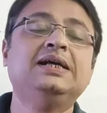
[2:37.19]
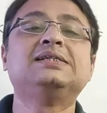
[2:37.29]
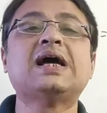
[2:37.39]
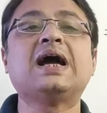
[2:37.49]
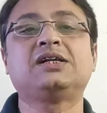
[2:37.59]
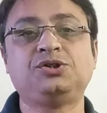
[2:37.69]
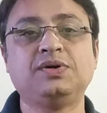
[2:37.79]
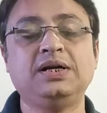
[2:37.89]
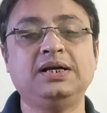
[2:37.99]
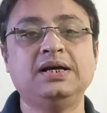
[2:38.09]
is
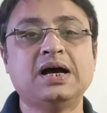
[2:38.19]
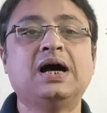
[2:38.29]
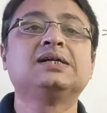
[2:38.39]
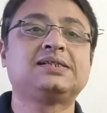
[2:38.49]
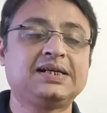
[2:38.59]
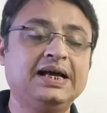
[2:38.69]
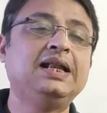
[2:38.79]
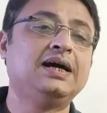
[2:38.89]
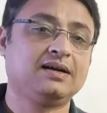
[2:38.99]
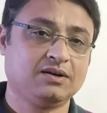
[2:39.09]
actually a
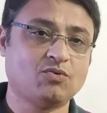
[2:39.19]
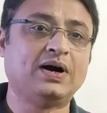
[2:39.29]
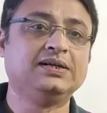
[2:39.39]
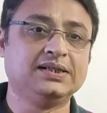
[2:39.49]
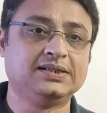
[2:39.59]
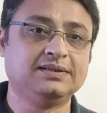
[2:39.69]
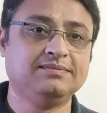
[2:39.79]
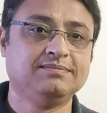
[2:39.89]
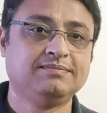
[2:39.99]
scalar quantity.